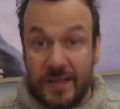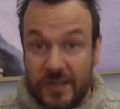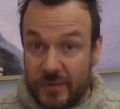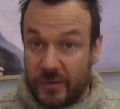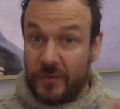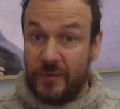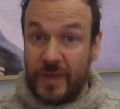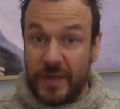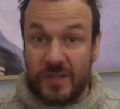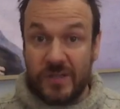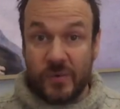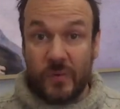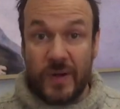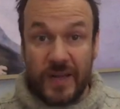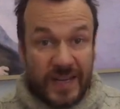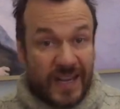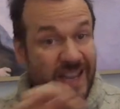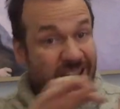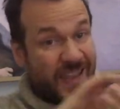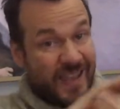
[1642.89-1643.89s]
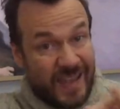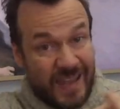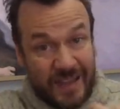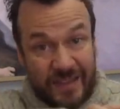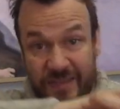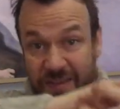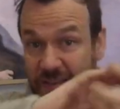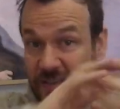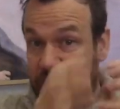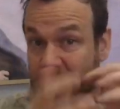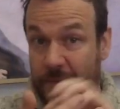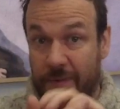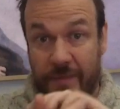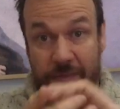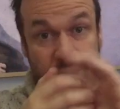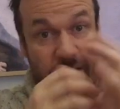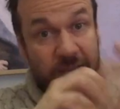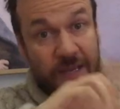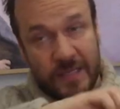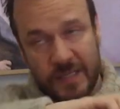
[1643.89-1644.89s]
So this week, atheism and
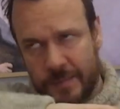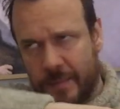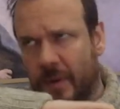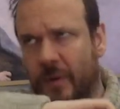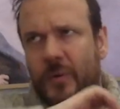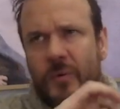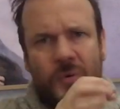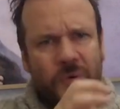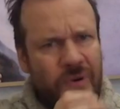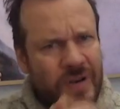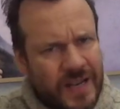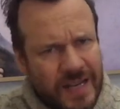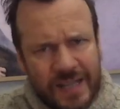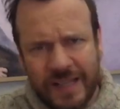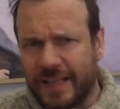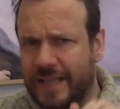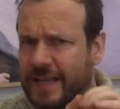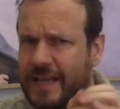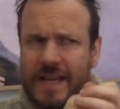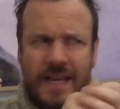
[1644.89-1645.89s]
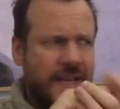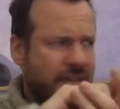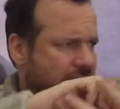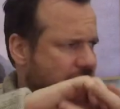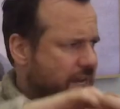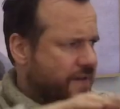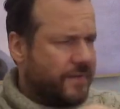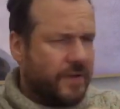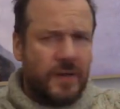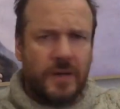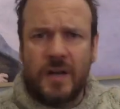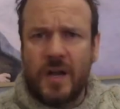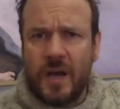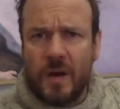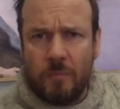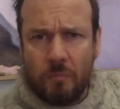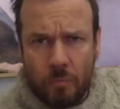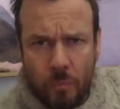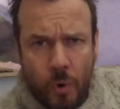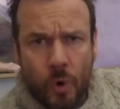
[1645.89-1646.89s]
theism are really even
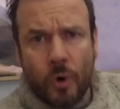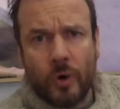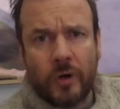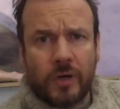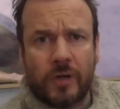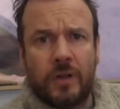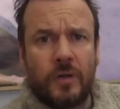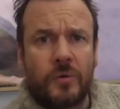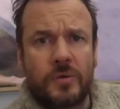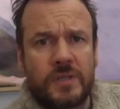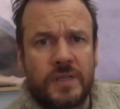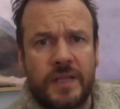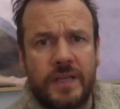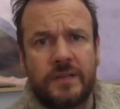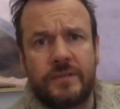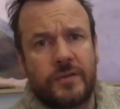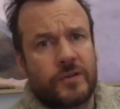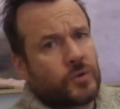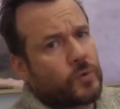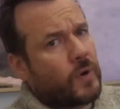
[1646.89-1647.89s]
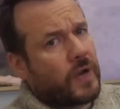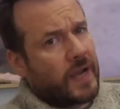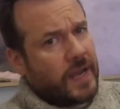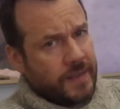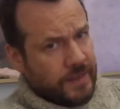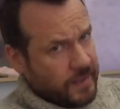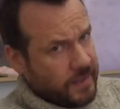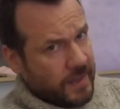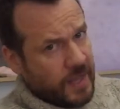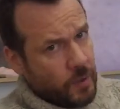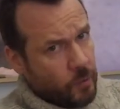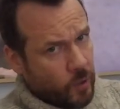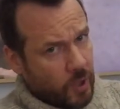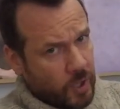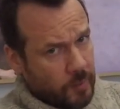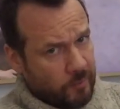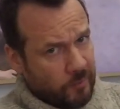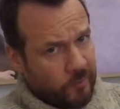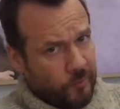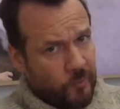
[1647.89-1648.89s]
more closely intertwined than they
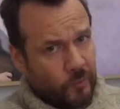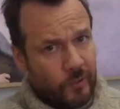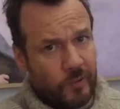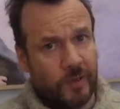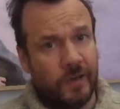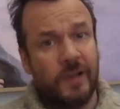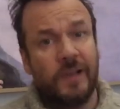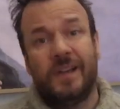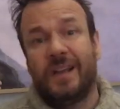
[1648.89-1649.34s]
were before.